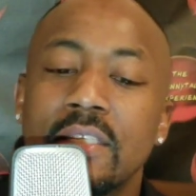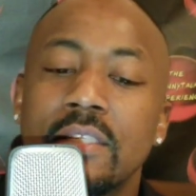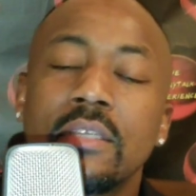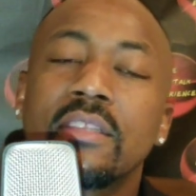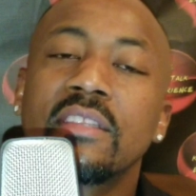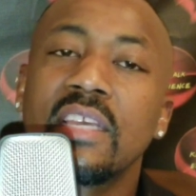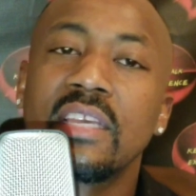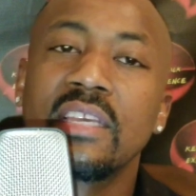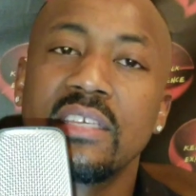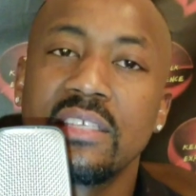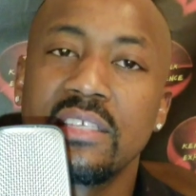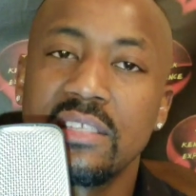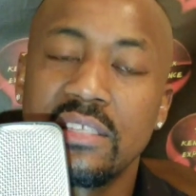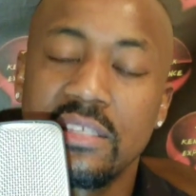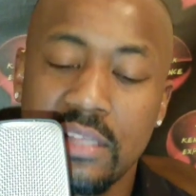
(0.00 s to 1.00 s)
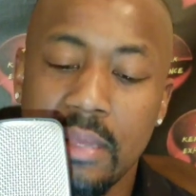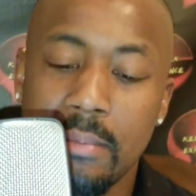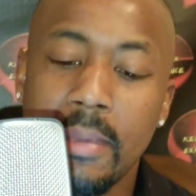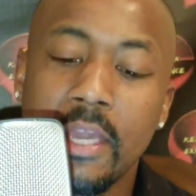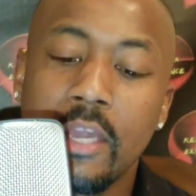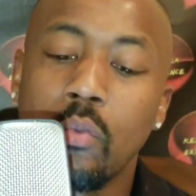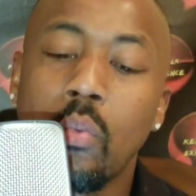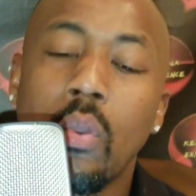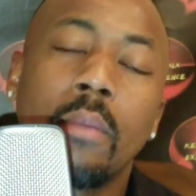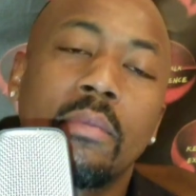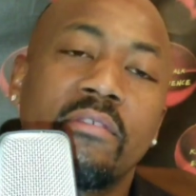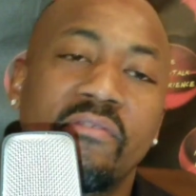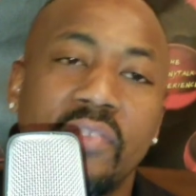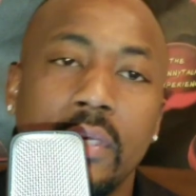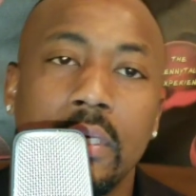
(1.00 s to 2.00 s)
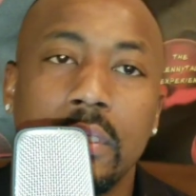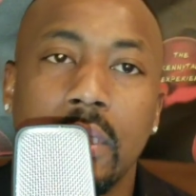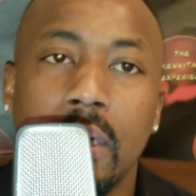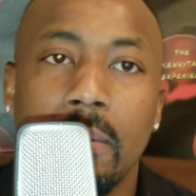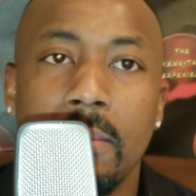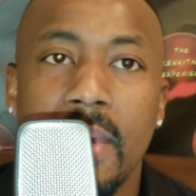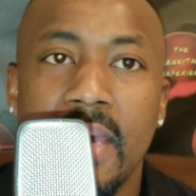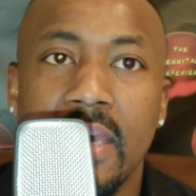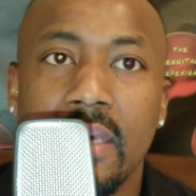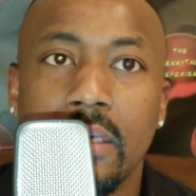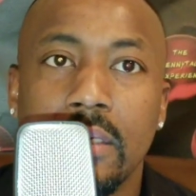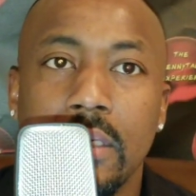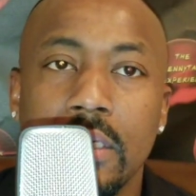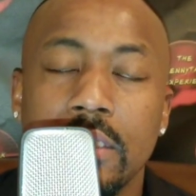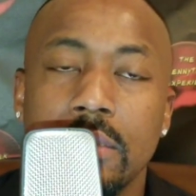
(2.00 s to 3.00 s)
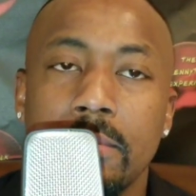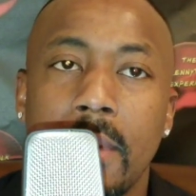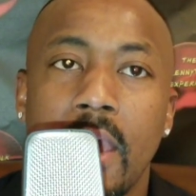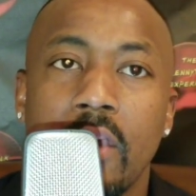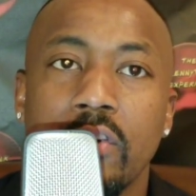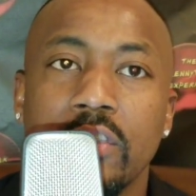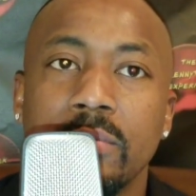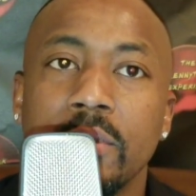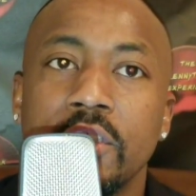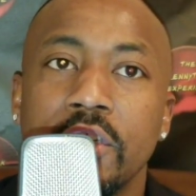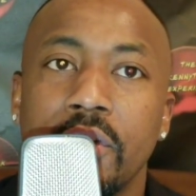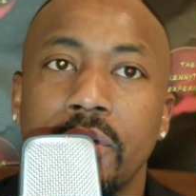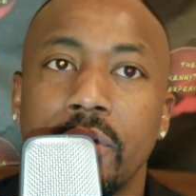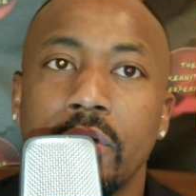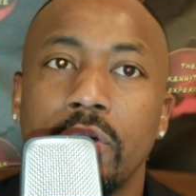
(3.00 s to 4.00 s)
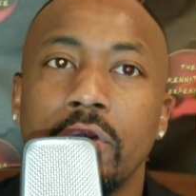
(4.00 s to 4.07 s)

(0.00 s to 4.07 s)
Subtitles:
of things that make a woman feel that a man is marriage material.